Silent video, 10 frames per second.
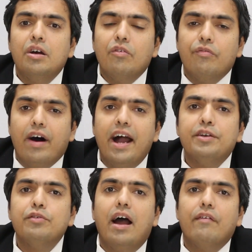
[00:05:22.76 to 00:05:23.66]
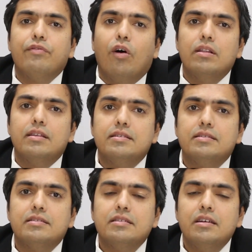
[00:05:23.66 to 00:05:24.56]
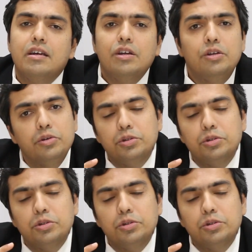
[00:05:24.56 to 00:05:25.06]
Why to have all this? You